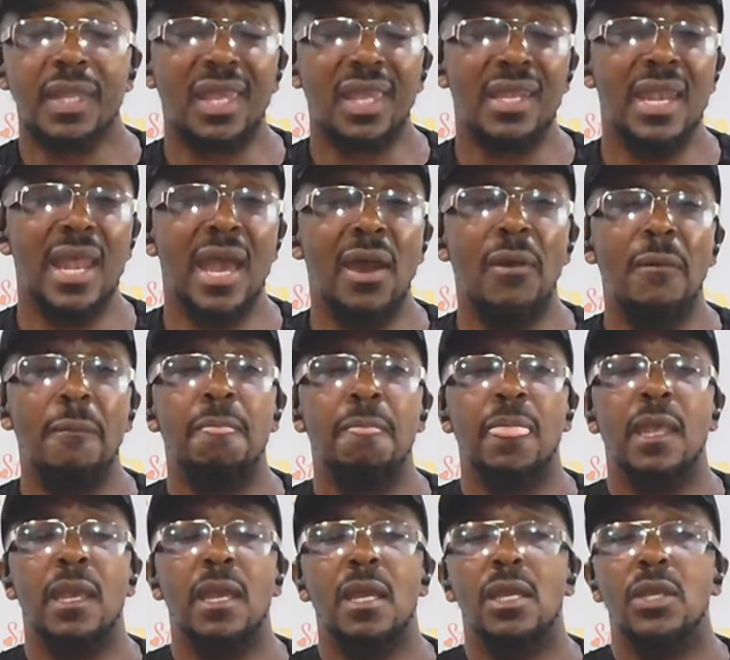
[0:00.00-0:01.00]
Now,
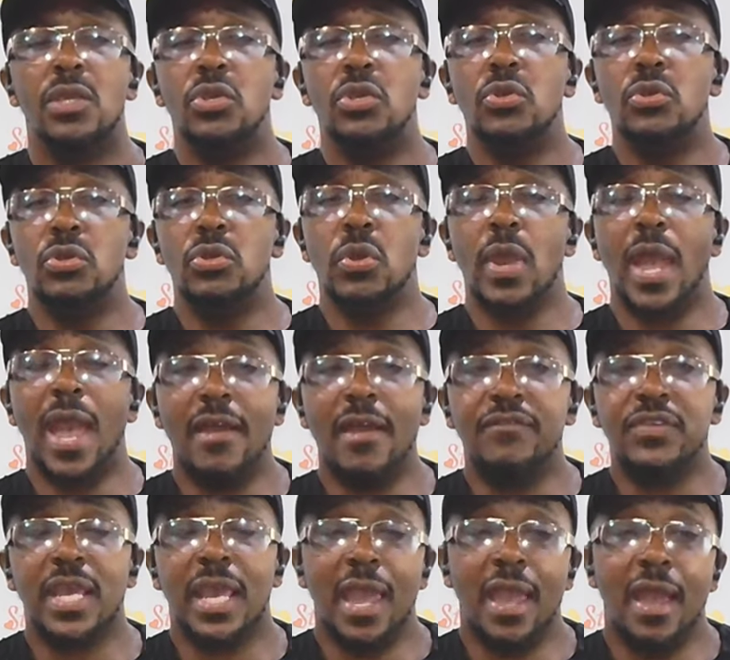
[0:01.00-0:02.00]
You, you have
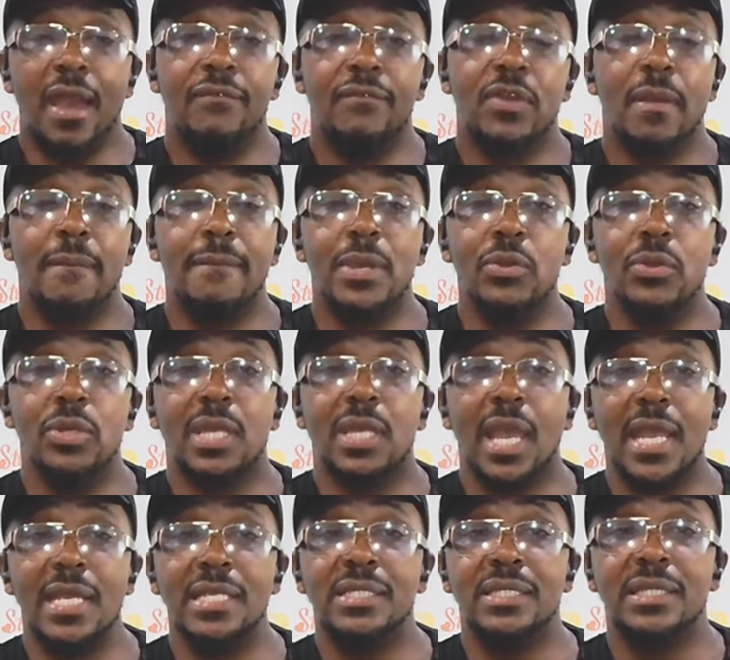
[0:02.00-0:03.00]
to have
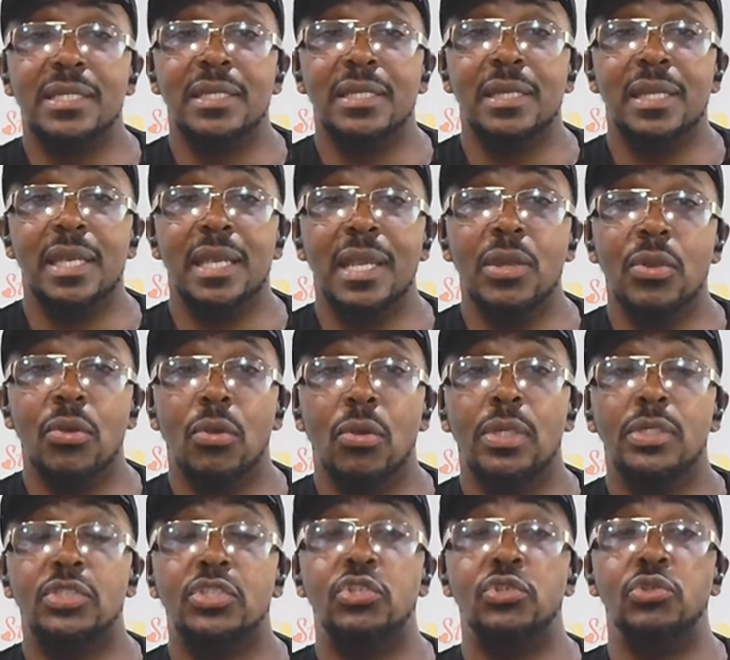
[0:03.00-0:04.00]
communication in
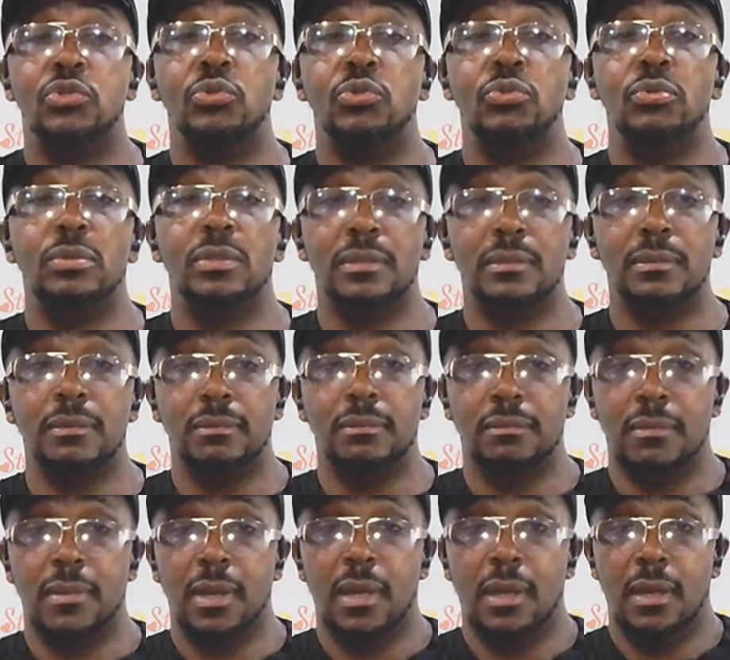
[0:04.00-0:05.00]
order to
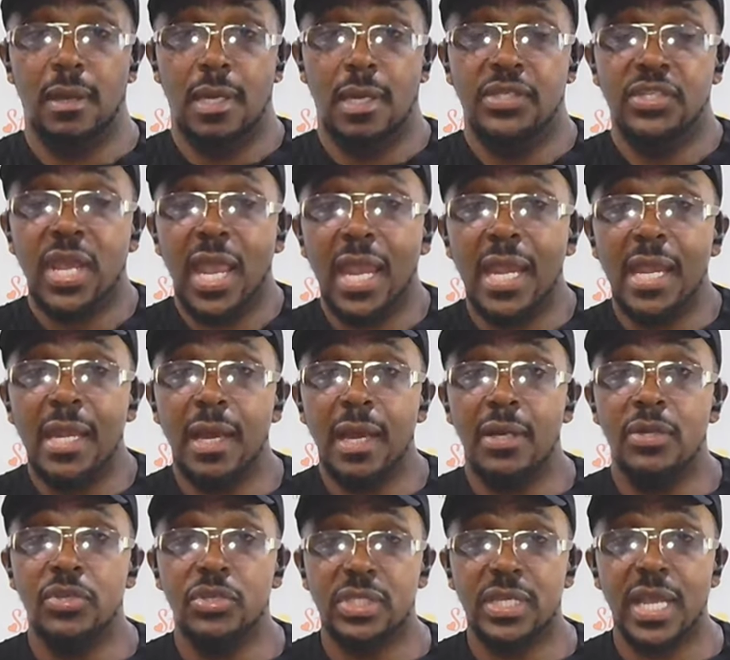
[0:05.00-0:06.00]
attain
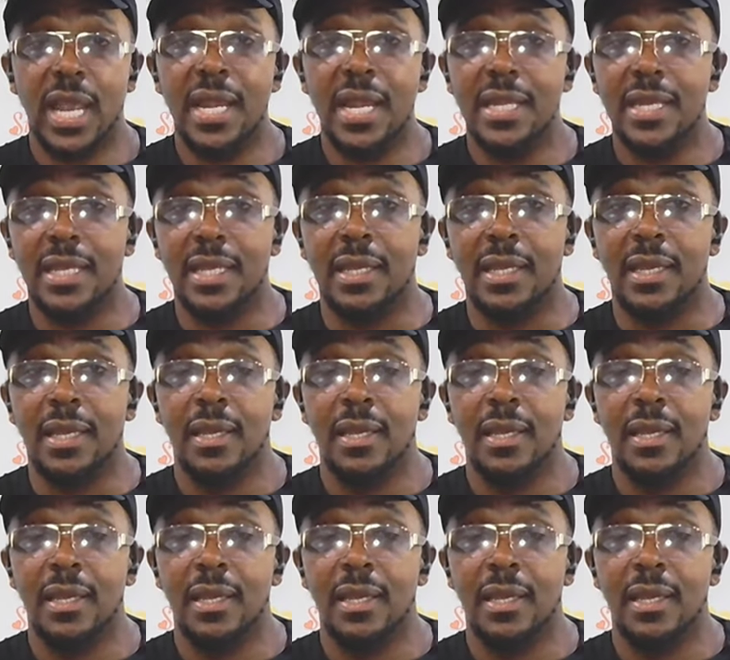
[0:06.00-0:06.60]
understanding.